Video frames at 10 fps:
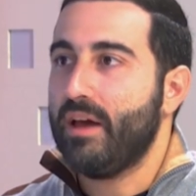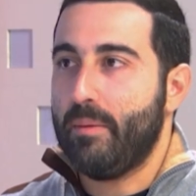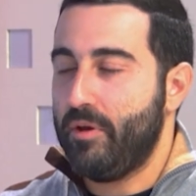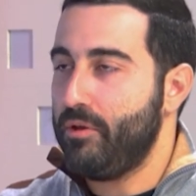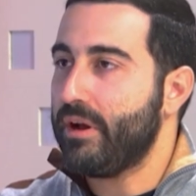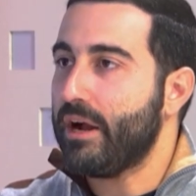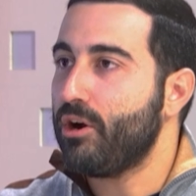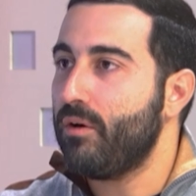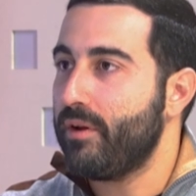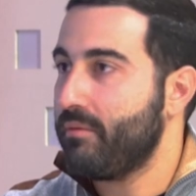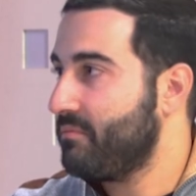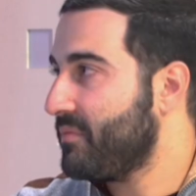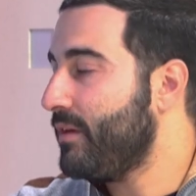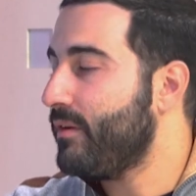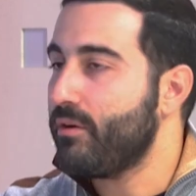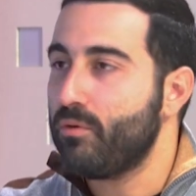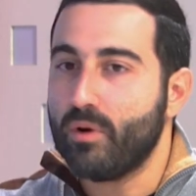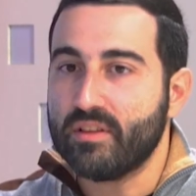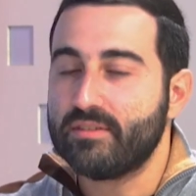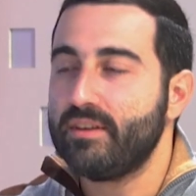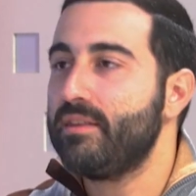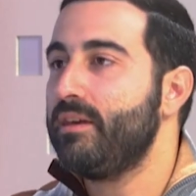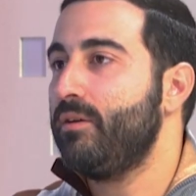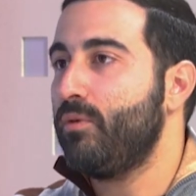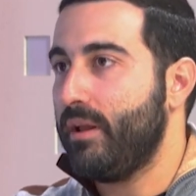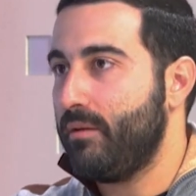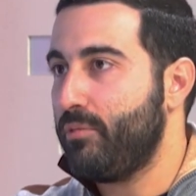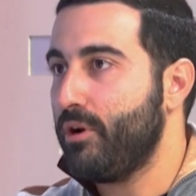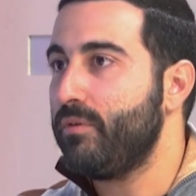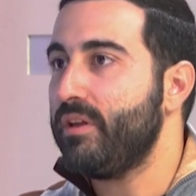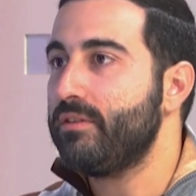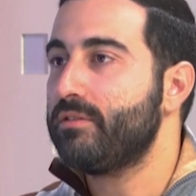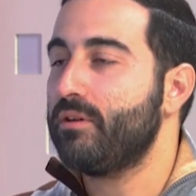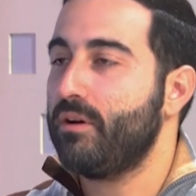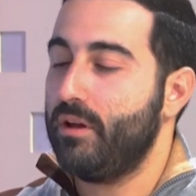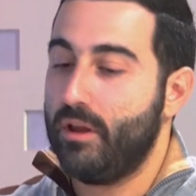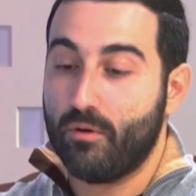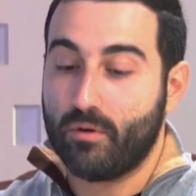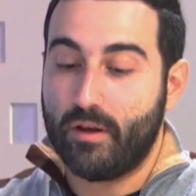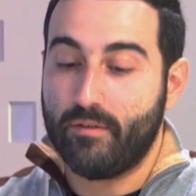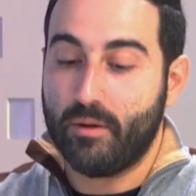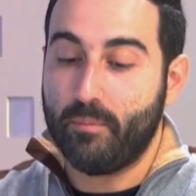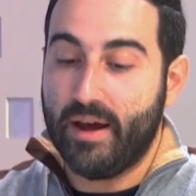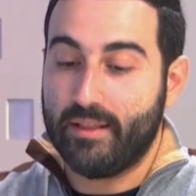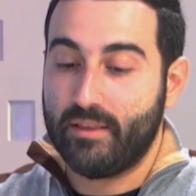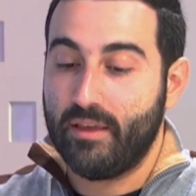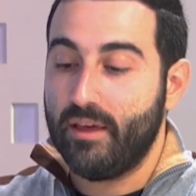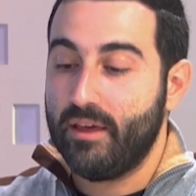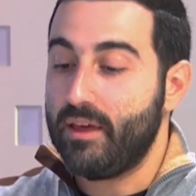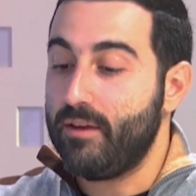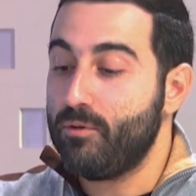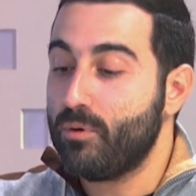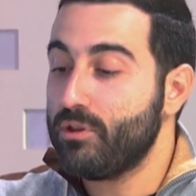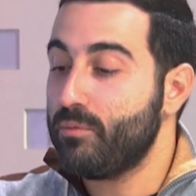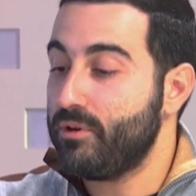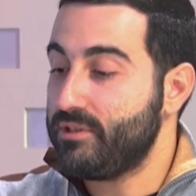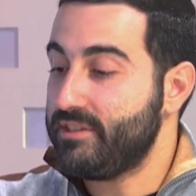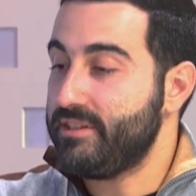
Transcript: and maybe you can cover even one city, one province, or whatever. But if you want to process